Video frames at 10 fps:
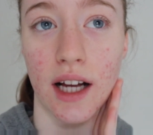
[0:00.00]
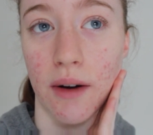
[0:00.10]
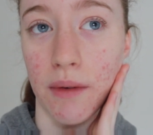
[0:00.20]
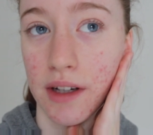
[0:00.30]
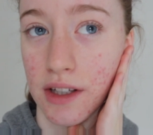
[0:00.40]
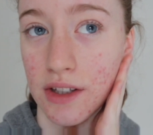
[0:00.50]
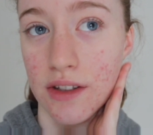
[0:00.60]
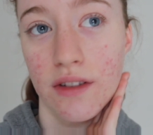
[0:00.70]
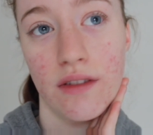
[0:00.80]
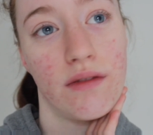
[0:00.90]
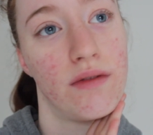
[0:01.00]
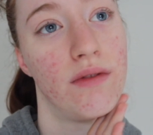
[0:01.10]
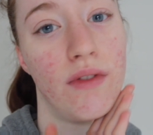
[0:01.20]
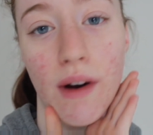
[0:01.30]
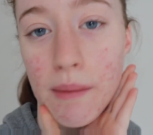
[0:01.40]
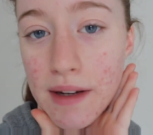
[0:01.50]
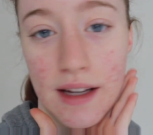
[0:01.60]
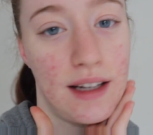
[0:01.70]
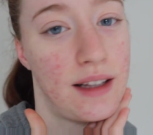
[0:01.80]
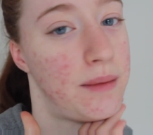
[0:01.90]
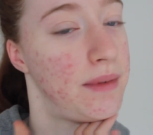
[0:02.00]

I want to just rub it a little